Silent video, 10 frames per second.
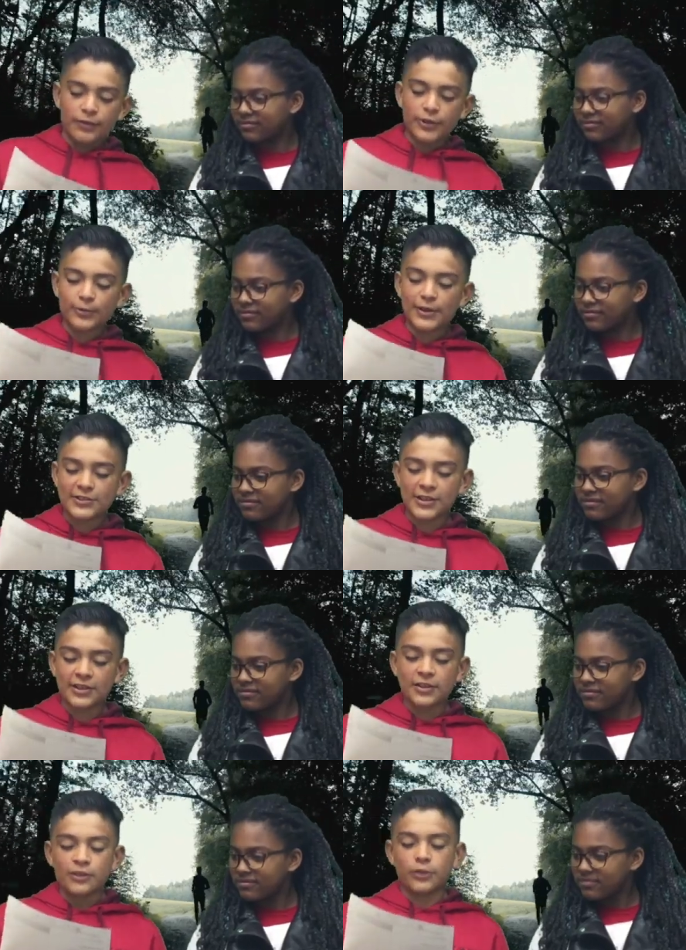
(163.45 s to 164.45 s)
Speaker 1: This
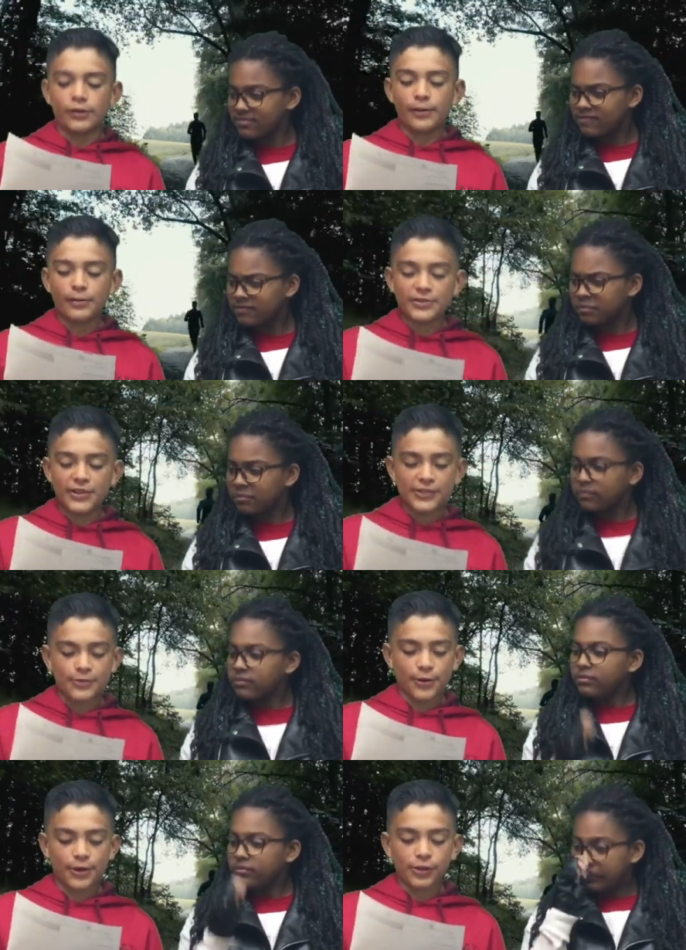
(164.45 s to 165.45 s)
Wednesday, November
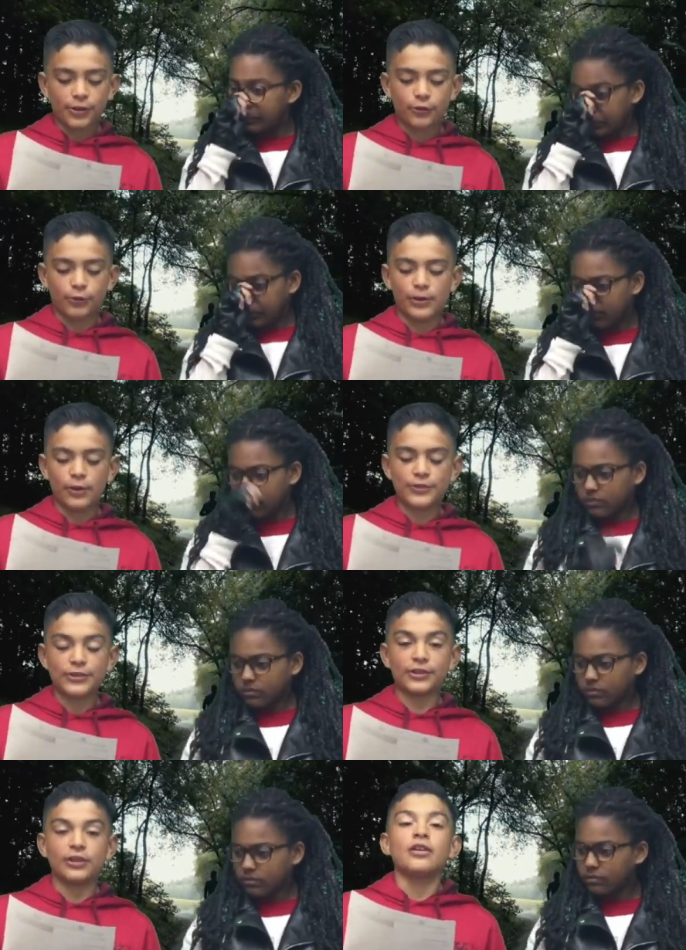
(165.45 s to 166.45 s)
6th, Royal Oak will be
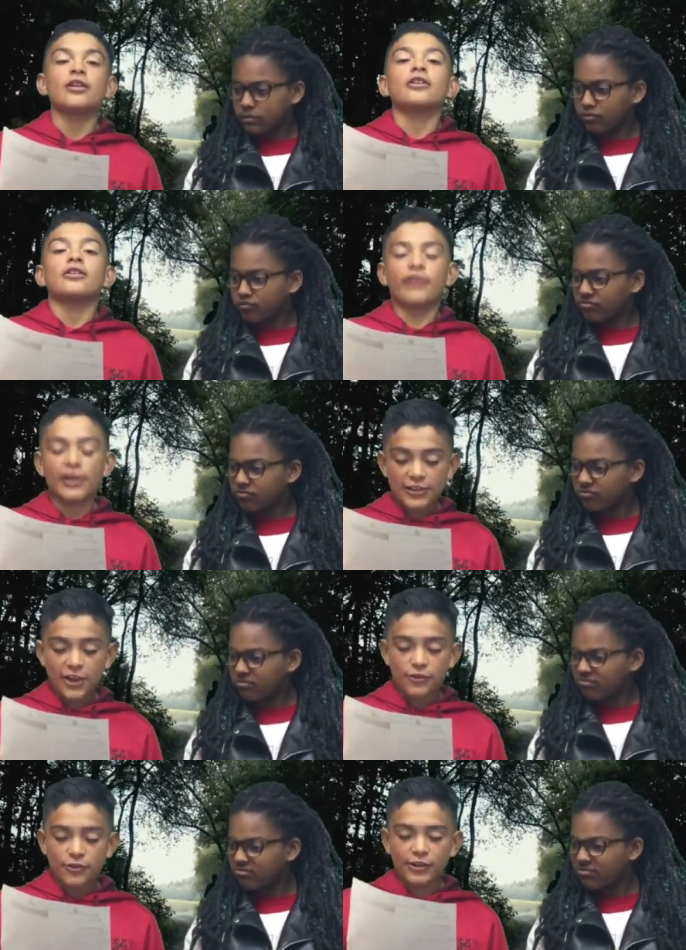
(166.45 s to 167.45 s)
hosting Cross
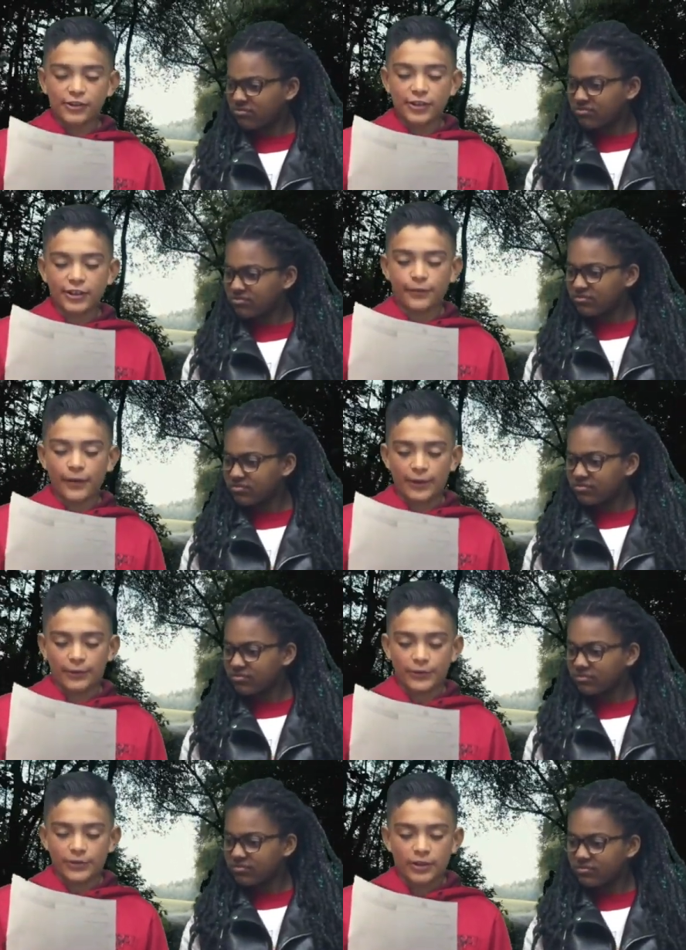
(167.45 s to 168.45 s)
Country League
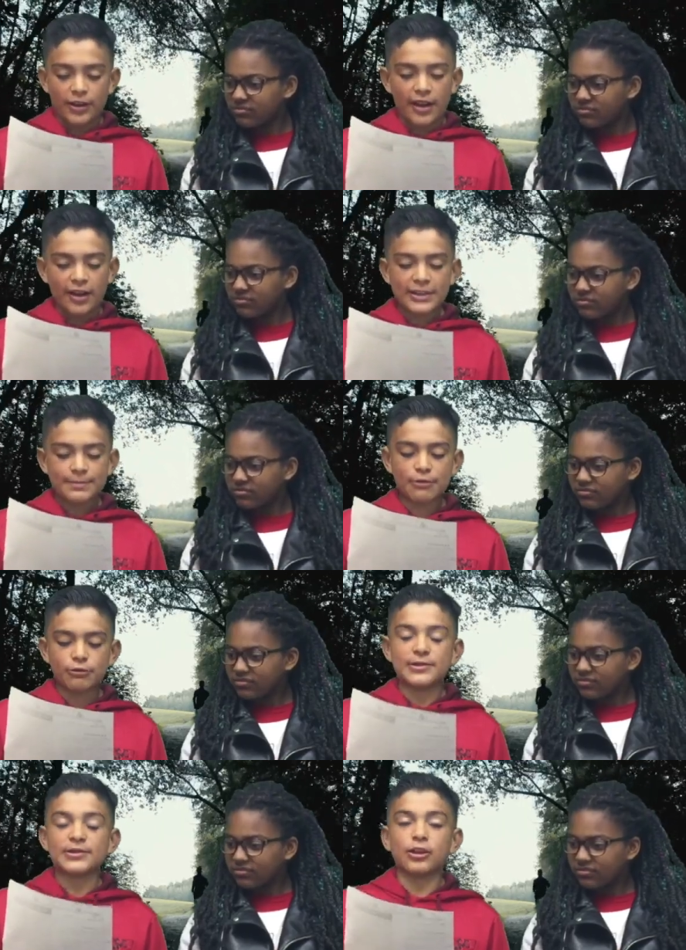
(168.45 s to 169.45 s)
Finals. ASB
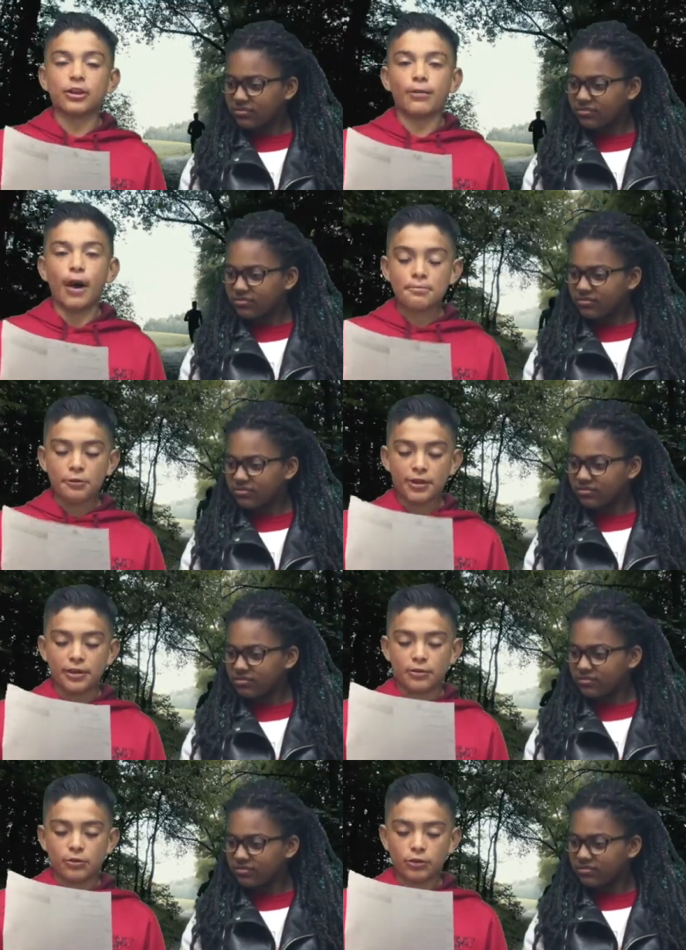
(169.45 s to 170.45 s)
will be selling popcorn
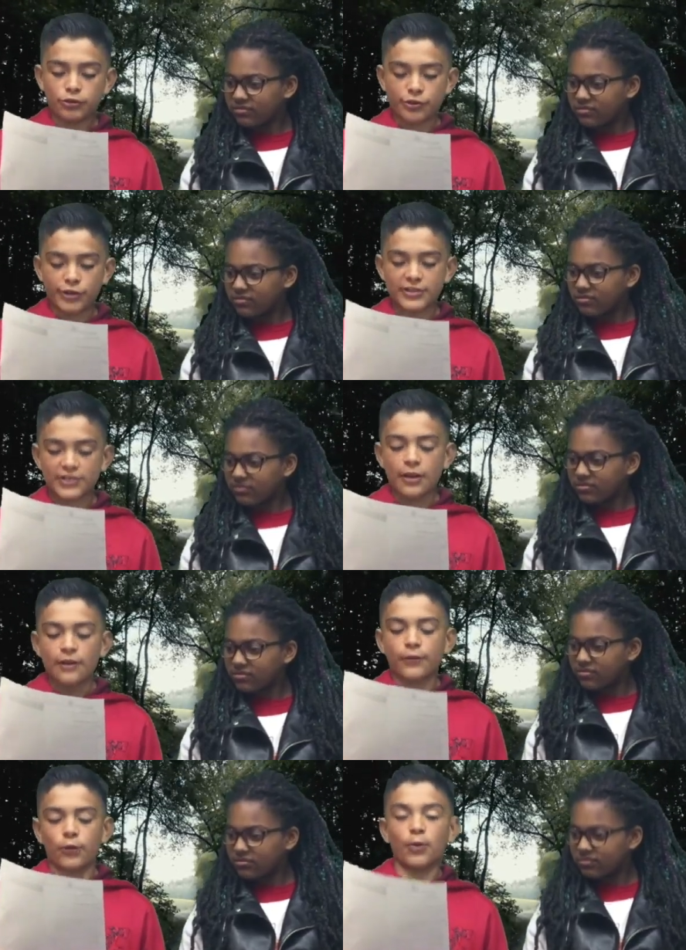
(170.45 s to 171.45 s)
and cold drinks
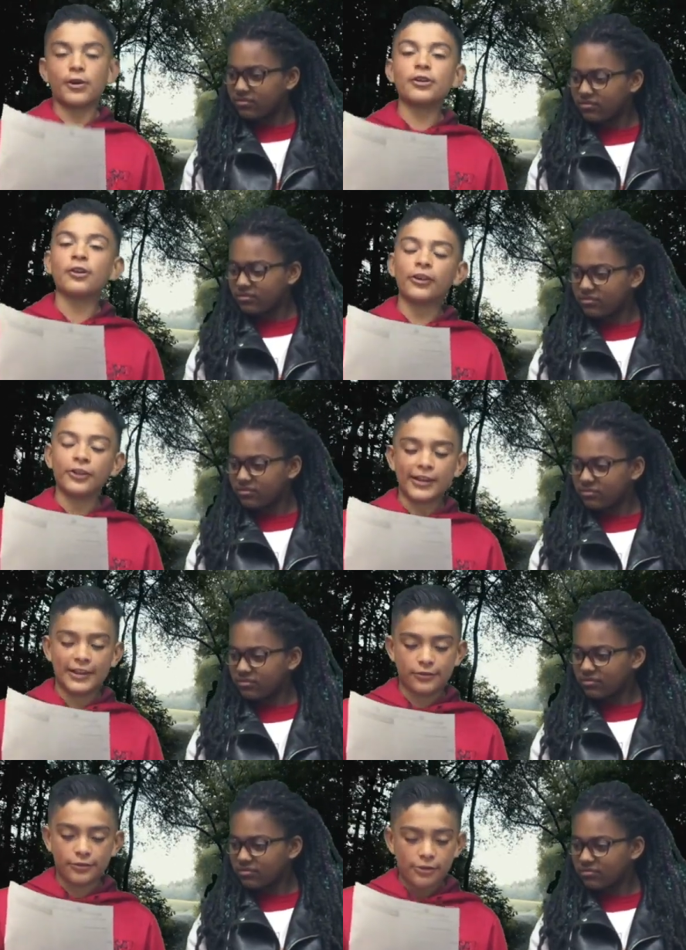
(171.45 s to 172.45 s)
for $1
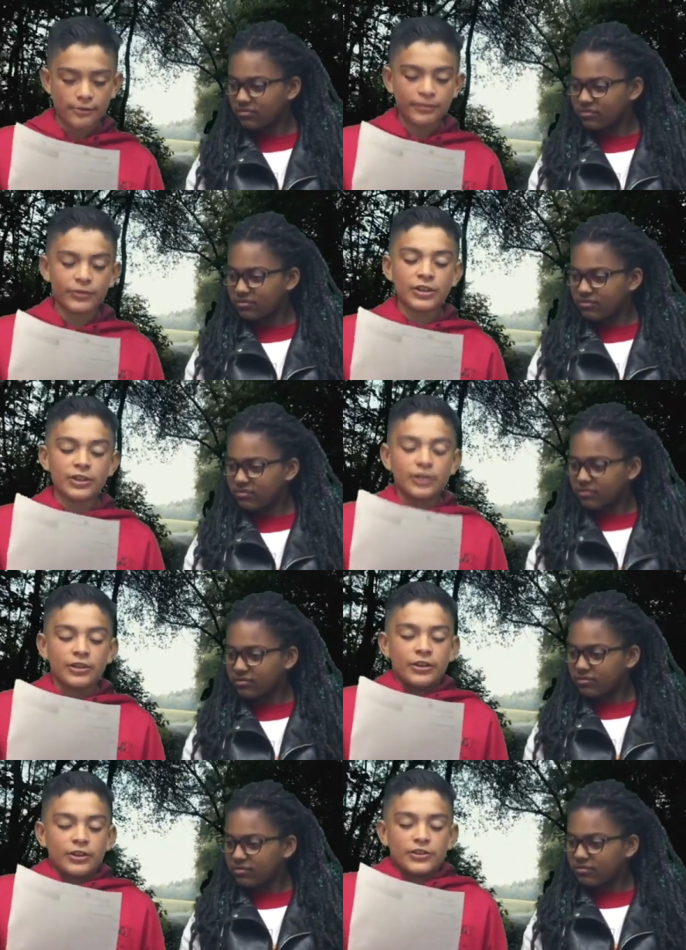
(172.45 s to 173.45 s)
each.
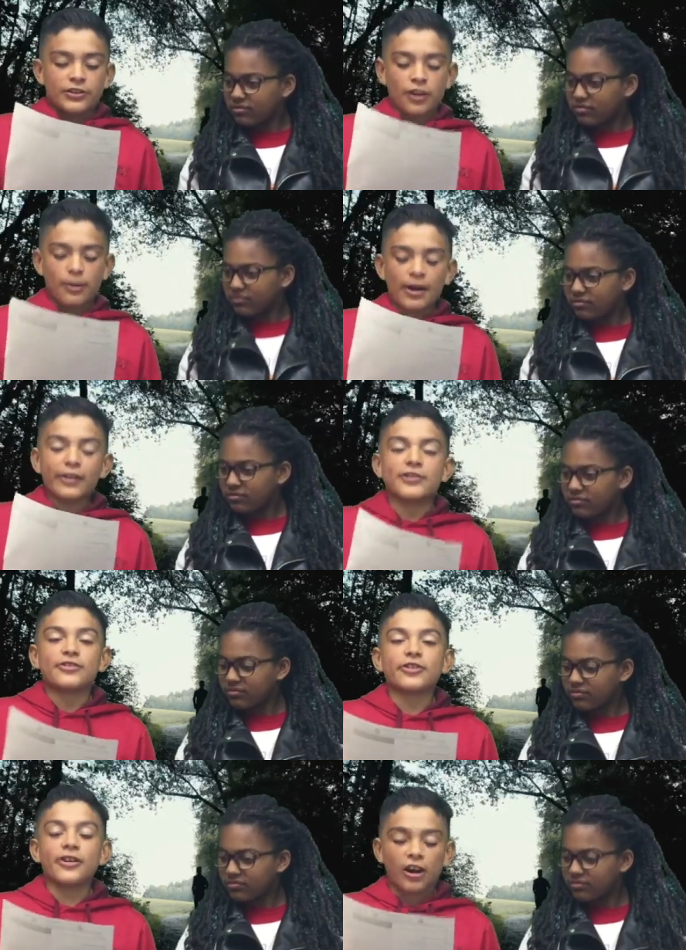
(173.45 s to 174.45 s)
So come out and
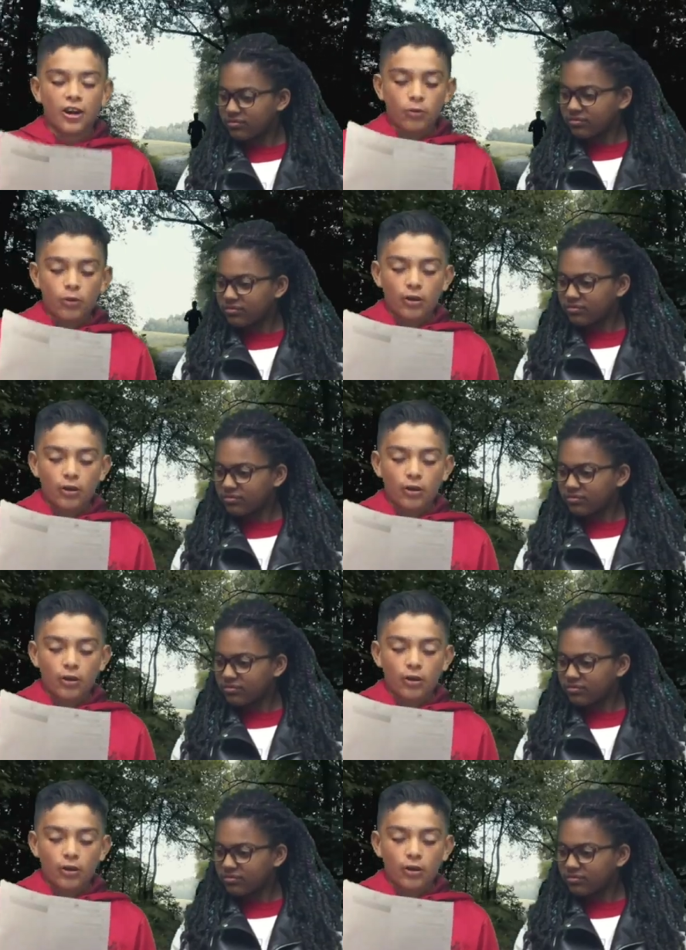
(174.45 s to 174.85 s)
cheer